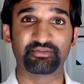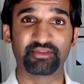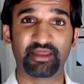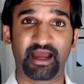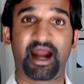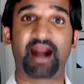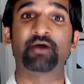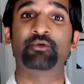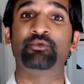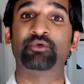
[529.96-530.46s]

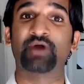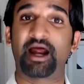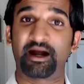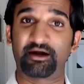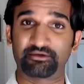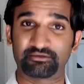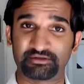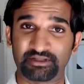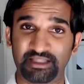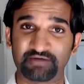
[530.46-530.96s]

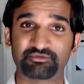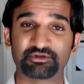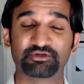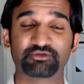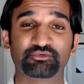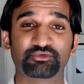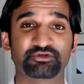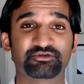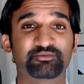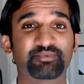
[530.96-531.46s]
our level
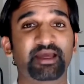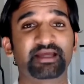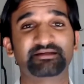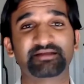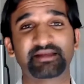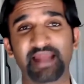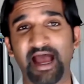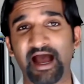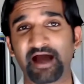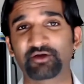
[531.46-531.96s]
of respect.
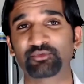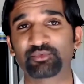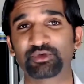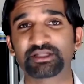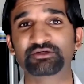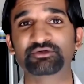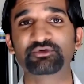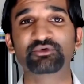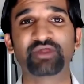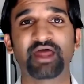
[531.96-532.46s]
And how do we
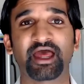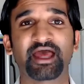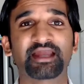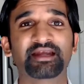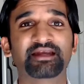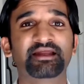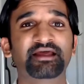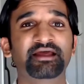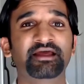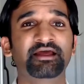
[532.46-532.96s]
do that?
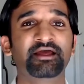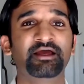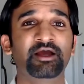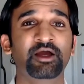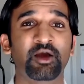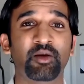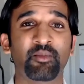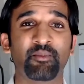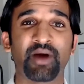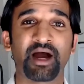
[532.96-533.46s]

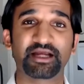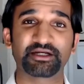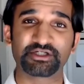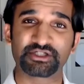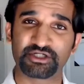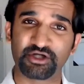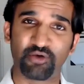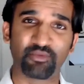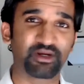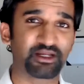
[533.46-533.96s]
By
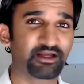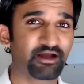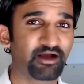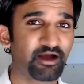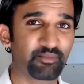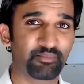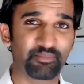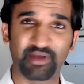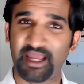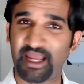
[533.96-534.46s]
showing
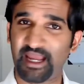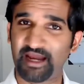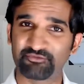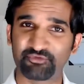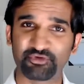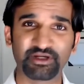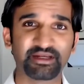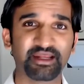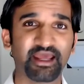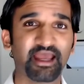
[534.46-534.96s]
up
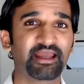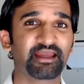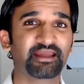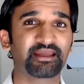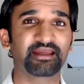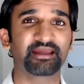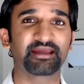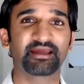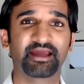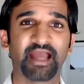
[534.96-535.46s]
every
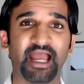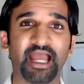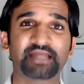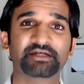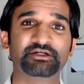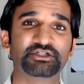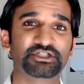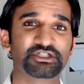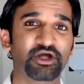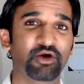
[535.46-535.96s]
day
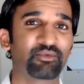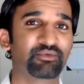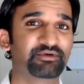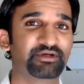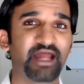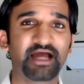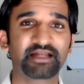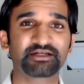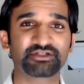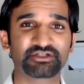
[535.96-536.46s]
and
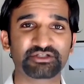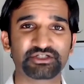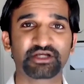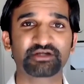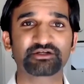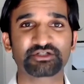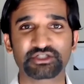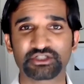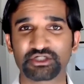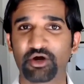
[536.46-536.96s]
not
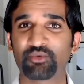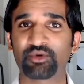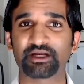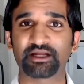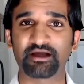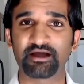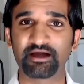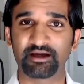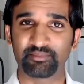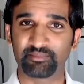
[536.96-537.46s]
just
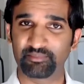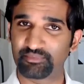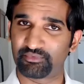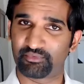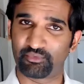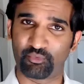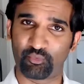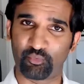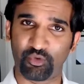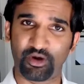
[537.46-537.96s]
showing up
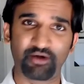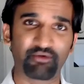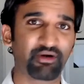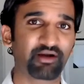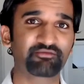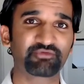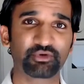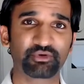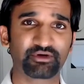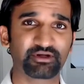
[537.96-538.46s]

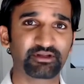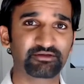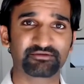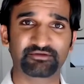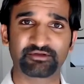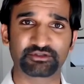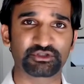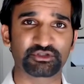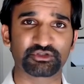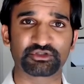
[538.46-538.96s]
wherever it is
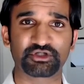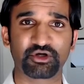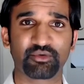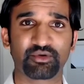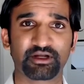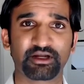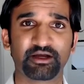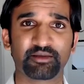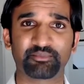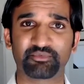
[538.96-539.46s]
that you're
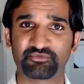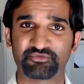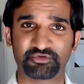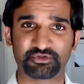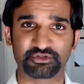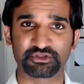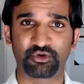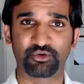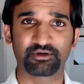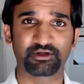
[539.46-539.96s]
showing up. If you're
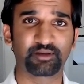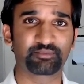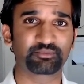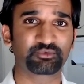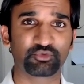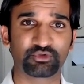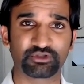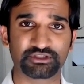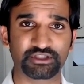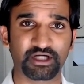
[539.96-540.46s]
showing up
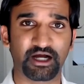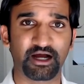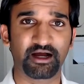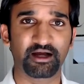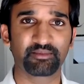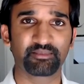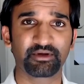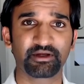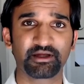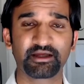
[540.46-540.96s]
to a
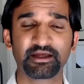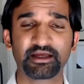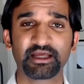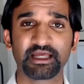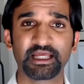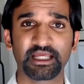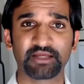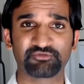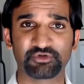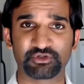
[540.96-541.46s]
job,
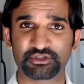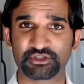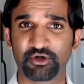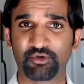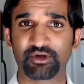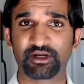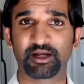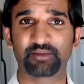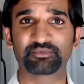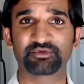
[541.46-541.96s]
if you're
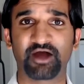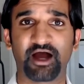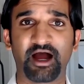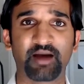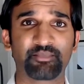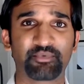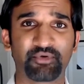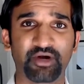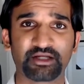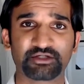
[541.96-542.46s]
showing up to
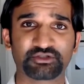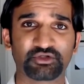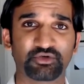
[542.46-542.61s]
operate